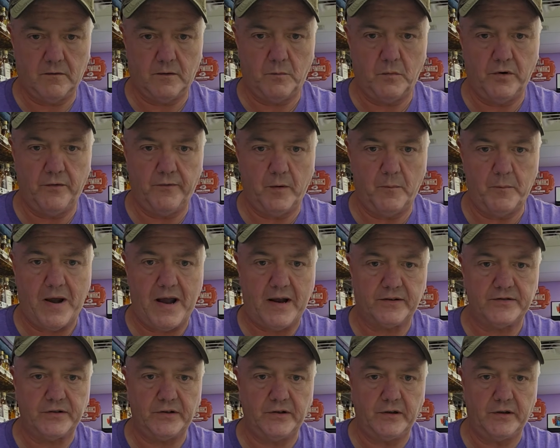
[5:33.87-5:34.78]
I'll move them
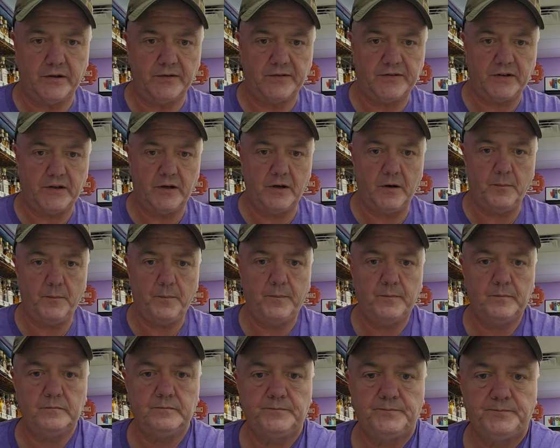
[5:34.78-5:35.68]
back so you can see them.
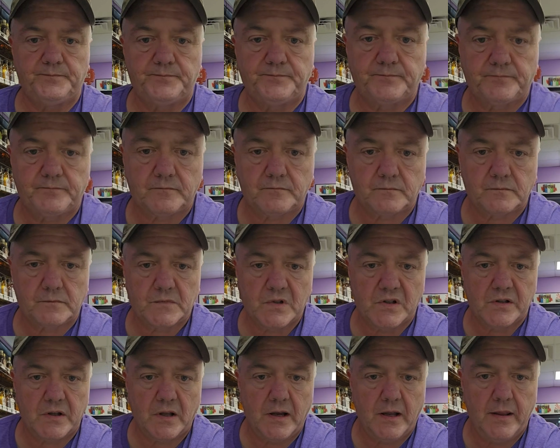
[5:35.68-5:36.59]

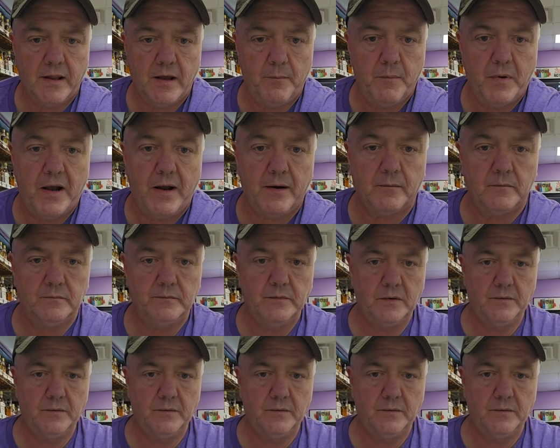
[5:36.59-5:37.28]
Slide that back.